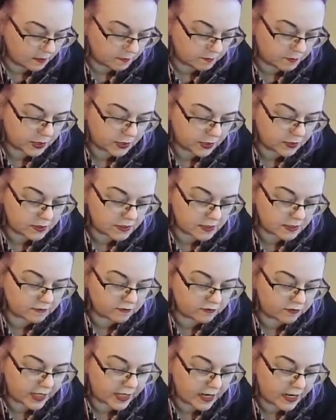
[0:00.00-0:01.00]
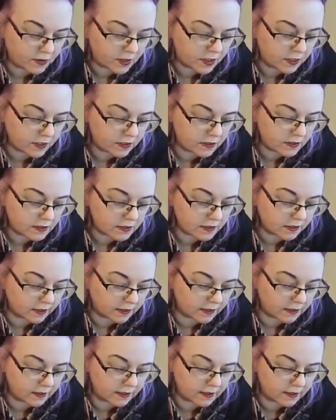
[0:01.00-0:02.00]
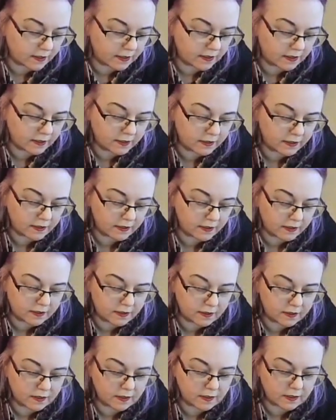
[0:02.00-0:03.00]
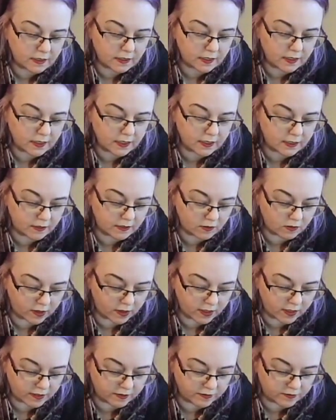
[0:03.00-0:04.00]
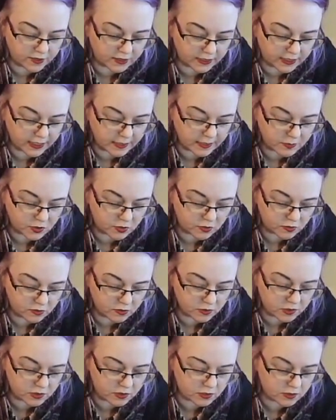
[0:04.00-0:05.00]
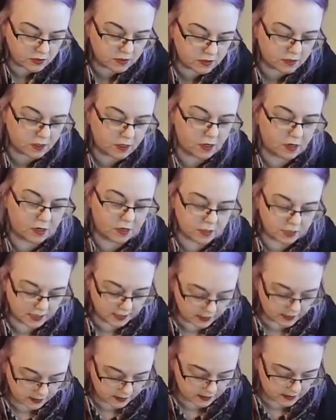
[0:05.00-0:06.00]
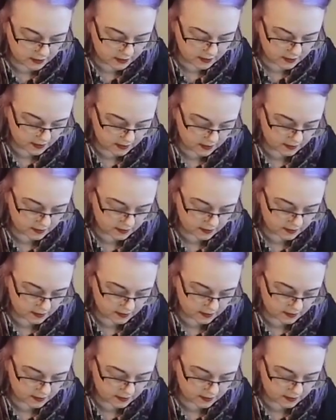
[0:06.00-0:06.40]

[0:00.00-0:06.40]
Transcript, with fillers: Birds and flowers and engraved labels on it.